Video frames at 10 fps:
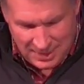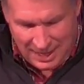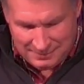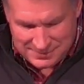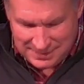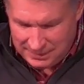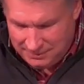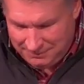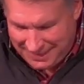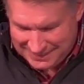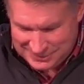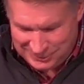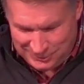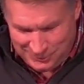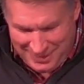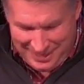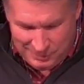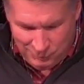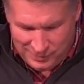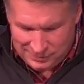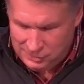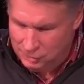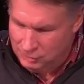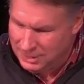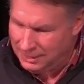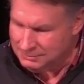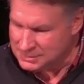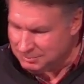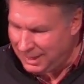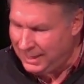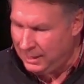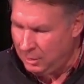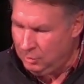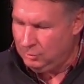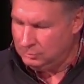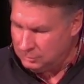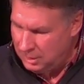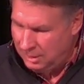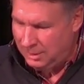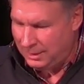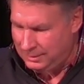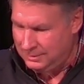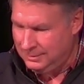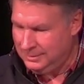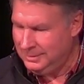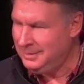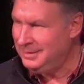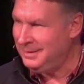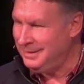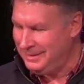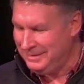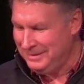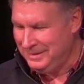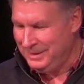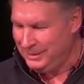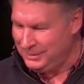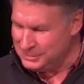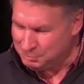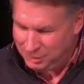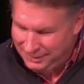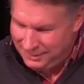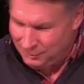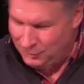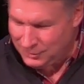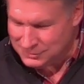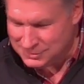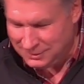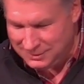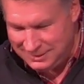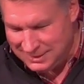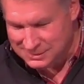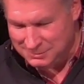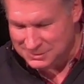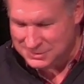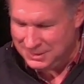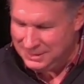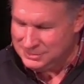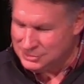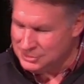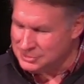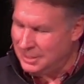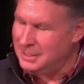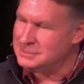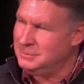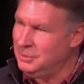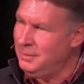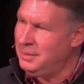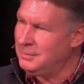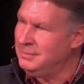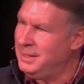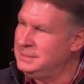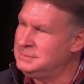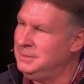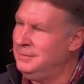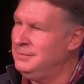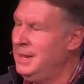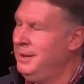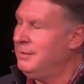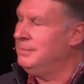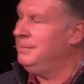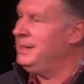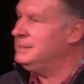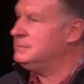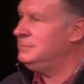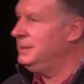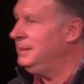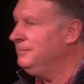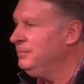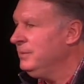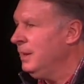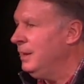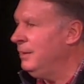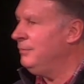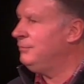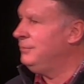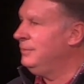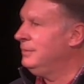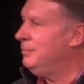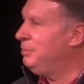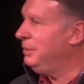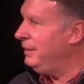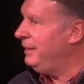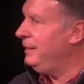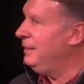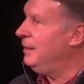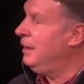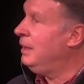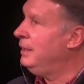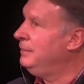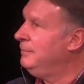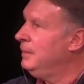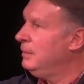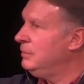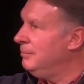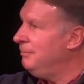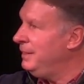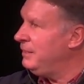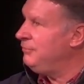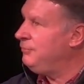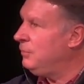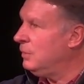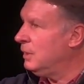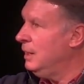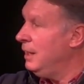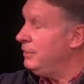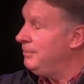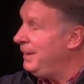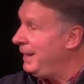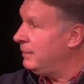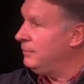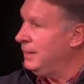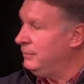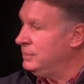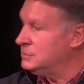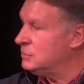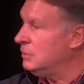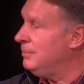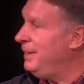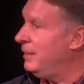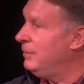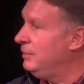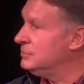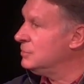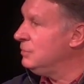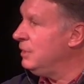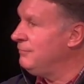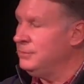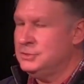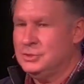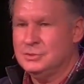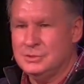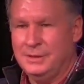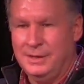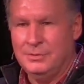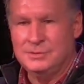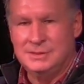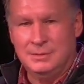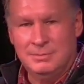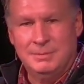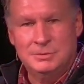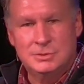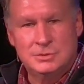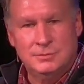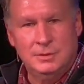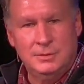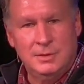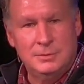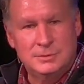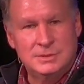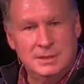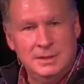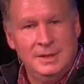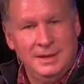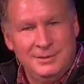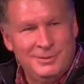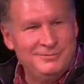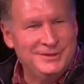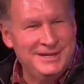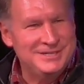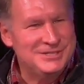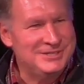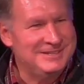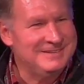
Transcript: I'm sending him back to you, and with you comes my own heart. This play on words on Onesimus is just awesome. You know what it reminds me of? It reminds me of the play on the metaphor of the background, the historical background that was going on for the Church of Laodicea. Remember the Church of Laodicea in Revelation?